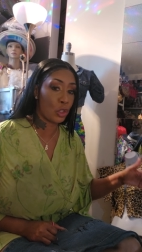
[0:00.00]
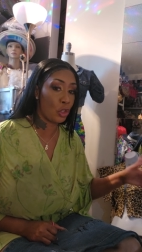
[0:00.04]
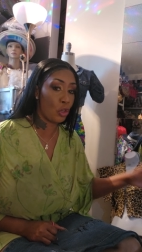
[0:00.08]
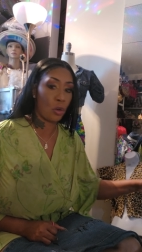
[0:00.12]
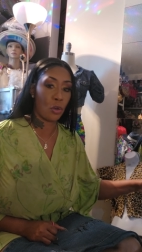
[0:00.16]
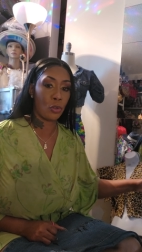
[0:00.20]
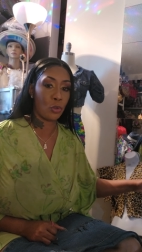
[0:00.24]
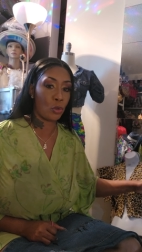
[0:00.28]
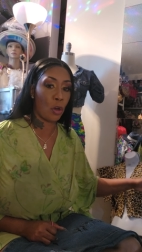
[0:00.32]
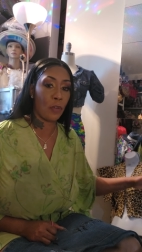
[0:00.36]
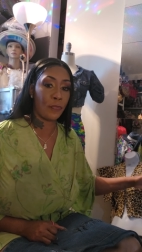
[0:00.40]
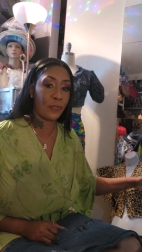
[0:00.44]
You
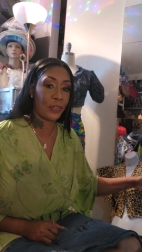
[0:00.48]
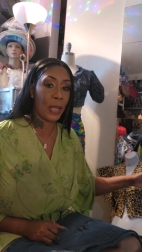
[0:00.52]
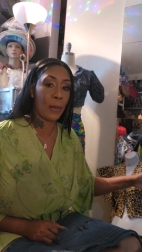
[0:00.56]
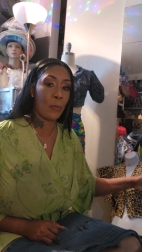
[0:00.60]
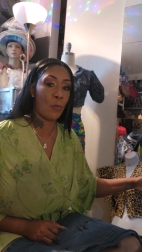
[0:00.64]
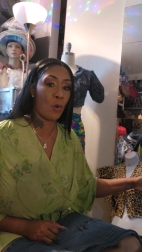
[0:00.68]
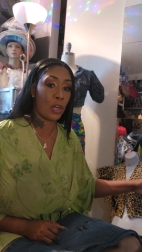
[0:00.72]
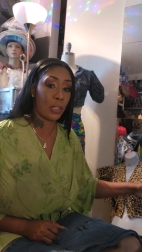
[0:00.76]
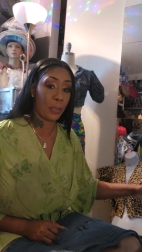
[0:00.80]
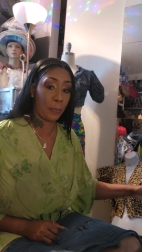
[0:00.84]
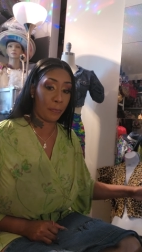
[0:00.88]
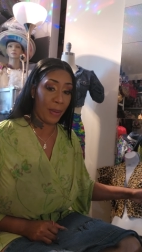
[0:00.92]
don't know if they
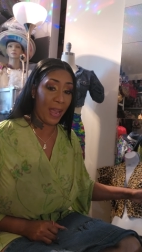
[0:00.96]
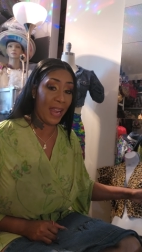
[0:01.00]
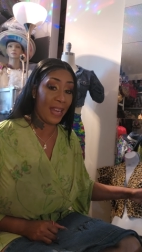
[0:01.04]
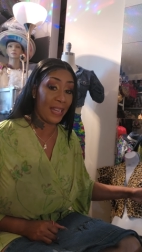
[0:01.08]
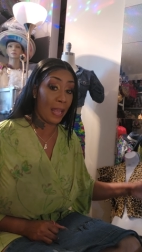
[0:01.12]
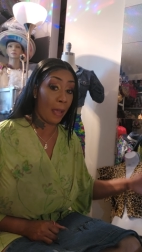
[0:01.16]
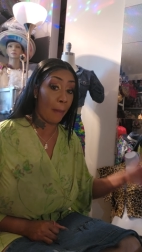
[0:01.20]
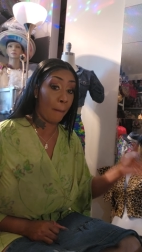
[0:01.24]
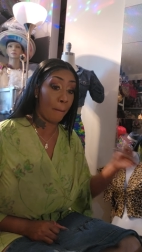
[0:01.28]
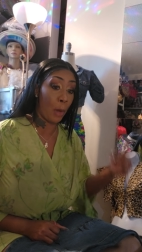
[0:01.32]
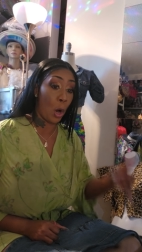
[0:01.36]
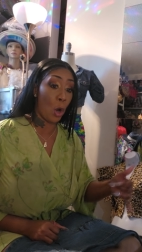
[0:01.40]
want to pay
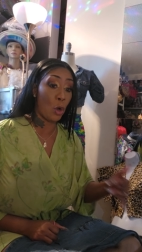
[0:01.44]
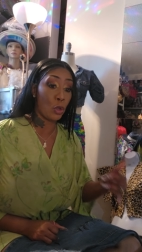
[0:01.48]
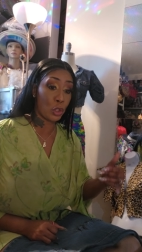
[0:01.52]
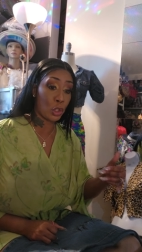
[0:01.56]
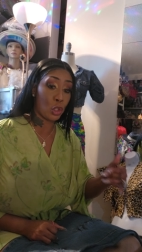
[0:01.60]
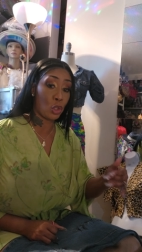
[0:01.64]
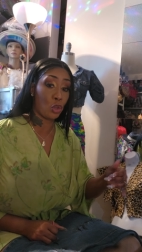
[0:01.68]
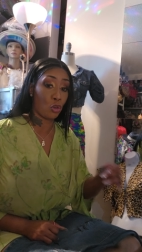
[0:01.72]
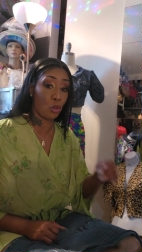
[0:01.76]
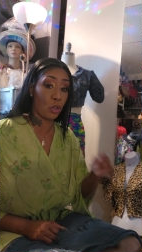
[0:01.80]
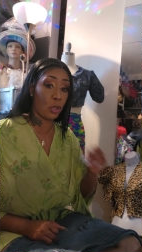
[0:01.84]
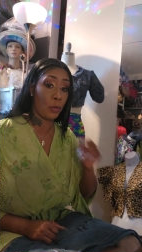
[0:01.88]
that.
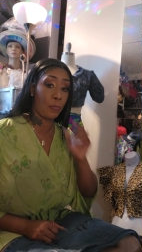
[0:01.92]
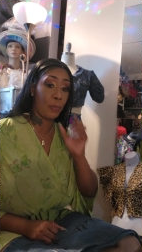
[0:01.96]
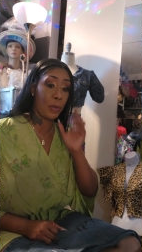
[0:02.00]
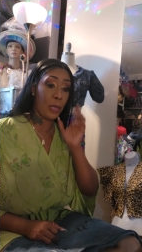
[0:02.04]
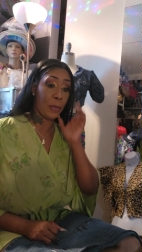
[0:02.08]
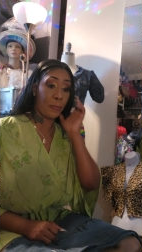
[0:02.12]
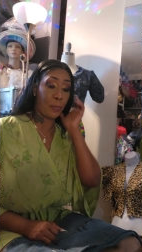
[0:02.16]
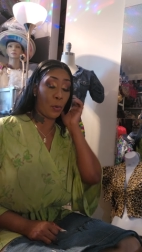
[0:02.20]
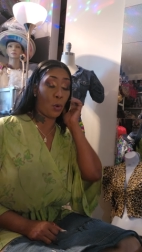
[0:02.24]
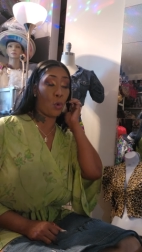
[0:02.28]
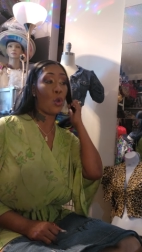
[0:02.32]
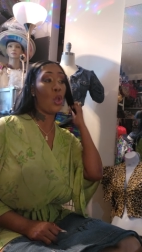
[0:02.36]
Most jury
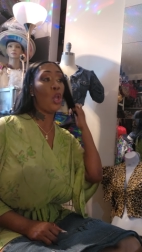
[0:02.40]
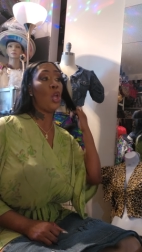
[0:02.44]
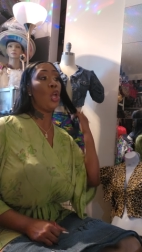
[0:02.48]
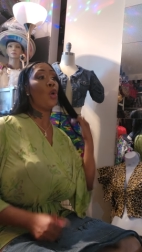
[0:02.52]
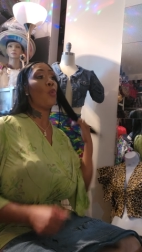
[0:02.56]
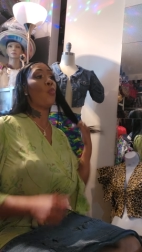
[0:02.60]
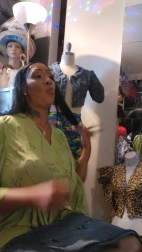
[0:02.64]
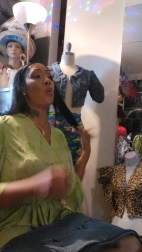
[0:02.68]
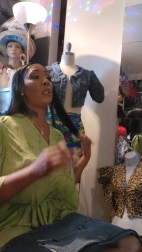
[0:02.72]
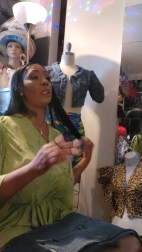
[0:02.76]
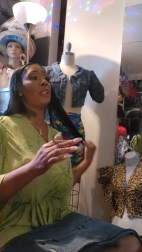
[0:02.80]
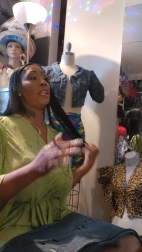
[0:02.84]
people
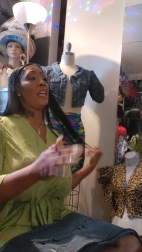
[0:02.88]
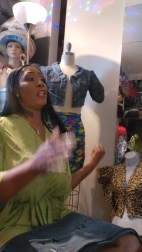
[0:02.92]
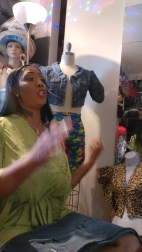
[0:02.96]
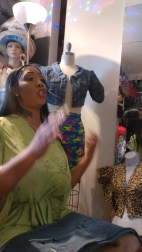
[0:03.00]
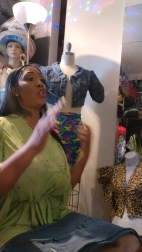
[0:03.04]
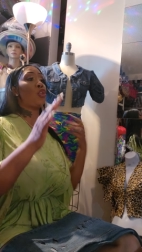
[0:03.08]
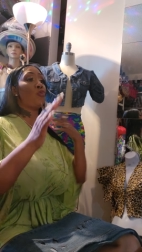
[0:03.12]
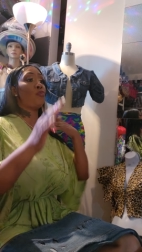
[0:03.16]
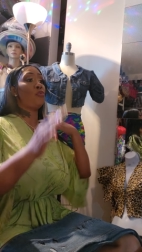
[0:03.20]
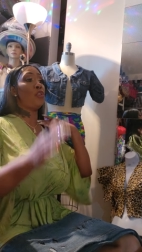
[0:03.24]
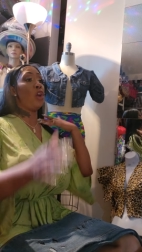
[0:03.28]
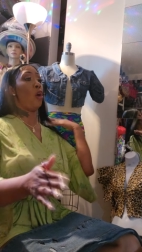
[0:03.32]
will
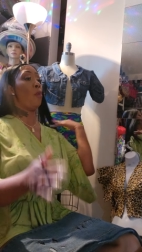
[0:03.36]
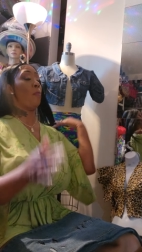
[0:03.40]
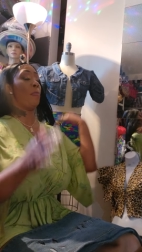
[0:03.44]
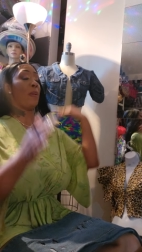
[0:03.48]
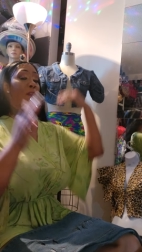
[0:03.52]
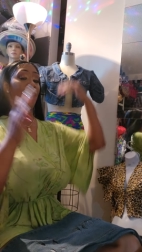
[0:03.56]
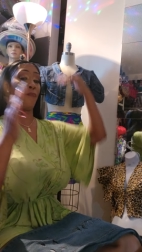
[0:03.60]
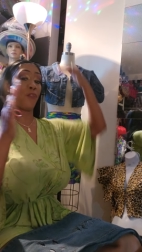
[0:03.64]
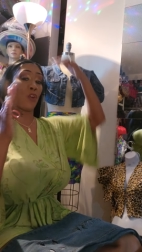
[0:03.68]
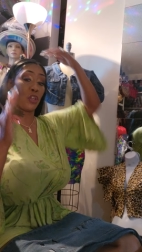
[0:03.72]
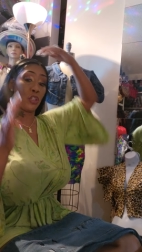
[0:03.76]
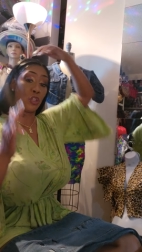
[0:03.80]
let you know
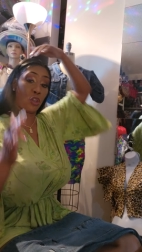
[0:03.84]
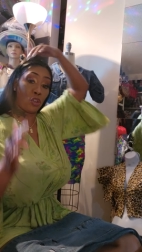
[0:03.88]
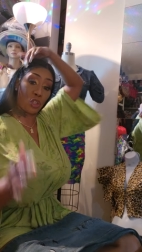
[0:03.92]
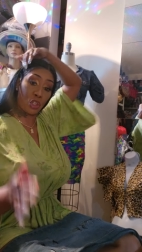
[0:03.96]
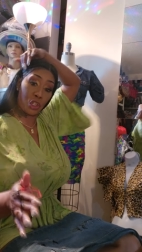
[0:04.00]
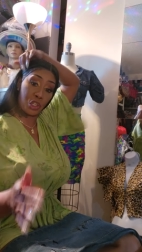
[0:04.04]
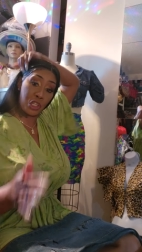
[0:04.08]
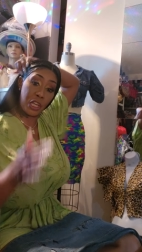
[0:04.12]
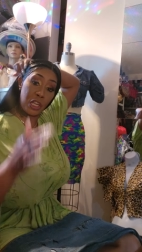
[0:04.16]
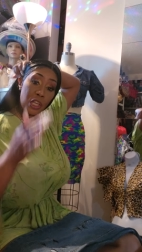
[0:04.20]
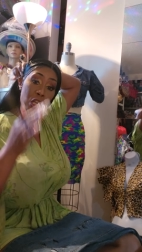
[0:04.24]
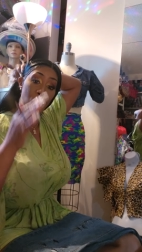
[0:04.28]
before your
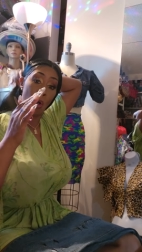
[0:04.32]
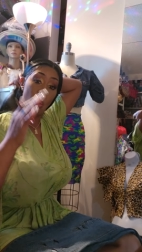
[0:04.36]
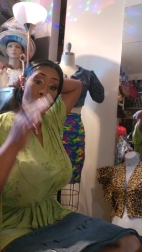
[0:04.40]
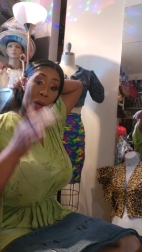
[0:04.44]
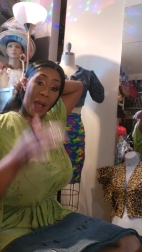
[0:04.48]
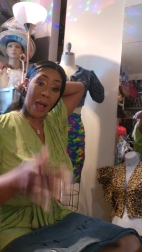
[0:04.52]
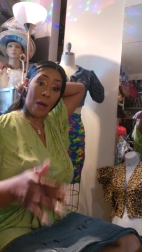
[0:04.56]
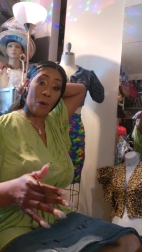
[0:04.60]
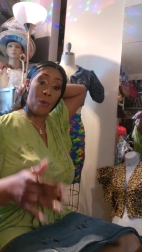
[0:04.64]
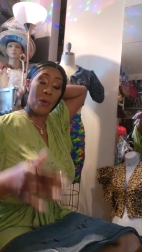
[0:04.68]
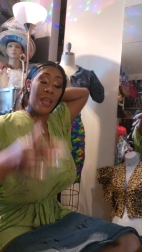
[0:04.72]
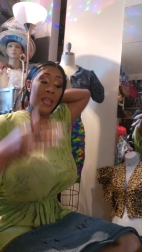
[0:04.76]
shit go
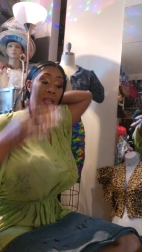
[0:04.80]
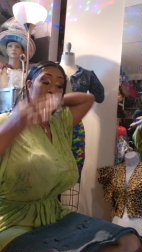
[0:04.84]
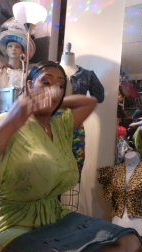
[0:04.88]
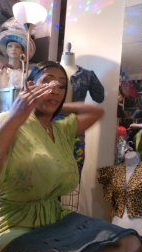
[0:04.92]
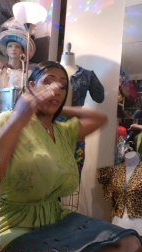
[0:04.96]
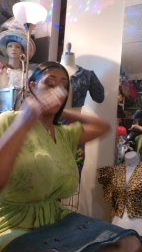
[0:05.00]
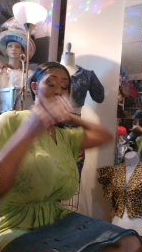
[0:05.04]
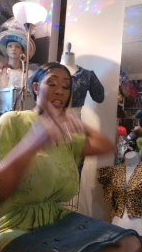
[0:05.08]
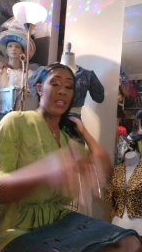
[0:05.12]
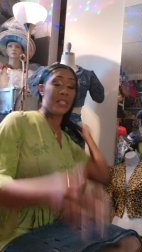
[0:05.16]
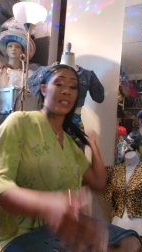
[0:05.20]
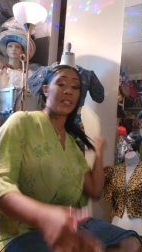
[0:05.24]
out.
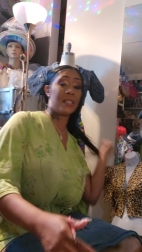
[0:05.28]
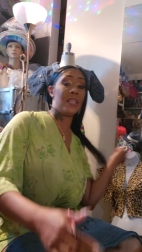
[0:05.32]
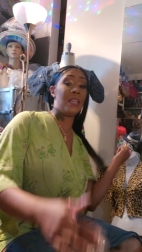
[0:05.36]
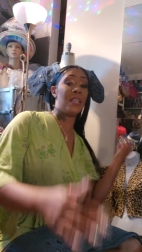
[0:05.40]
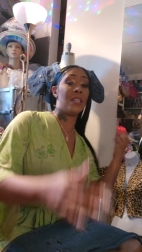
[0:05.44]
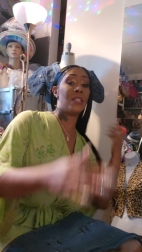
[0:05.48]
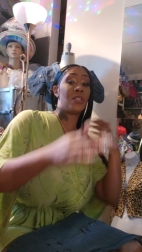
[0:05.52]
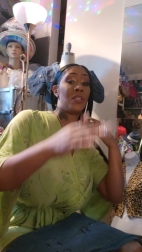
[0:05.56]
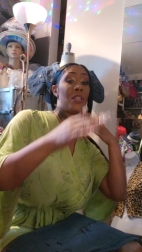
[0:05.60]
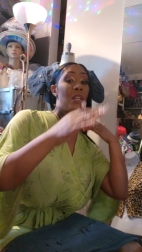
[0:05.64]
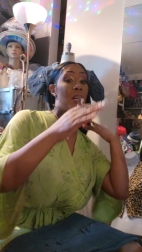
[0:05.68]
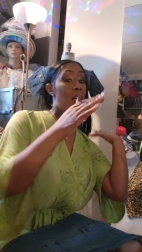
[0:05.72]
This
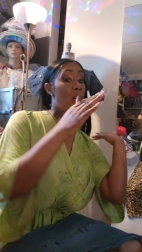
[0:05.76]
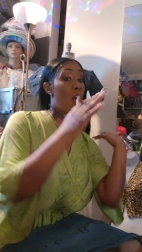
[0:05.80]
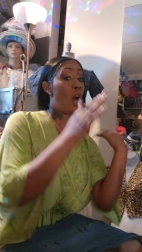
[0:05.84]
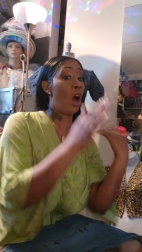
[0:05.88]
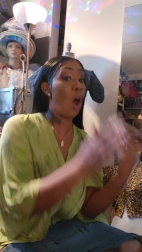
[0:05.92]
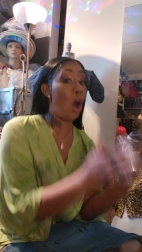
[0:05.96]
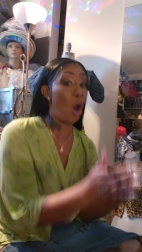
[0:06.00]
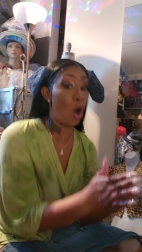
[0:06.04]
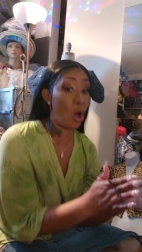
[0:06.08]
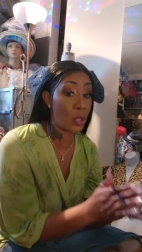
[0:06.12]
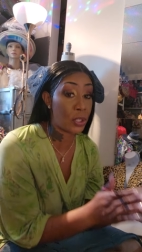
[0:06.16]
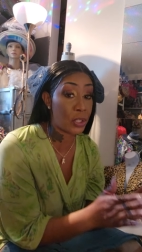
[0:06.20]
is the
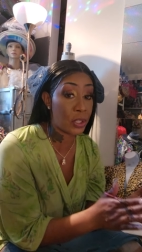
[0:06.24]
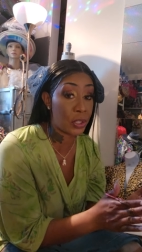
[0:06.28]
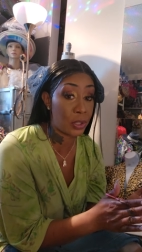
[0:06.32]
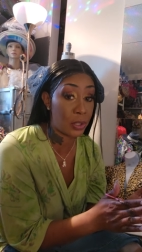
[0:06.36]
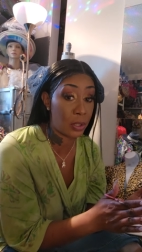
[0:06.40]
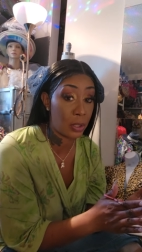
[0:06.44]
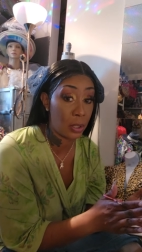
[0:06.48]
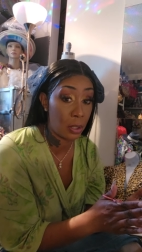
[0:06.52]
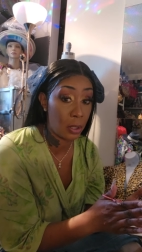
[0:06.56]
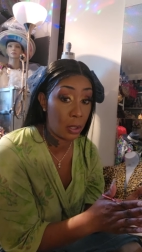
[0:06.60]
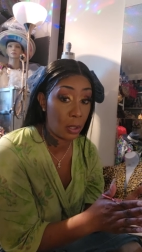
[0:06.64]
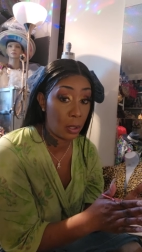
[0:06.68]
cost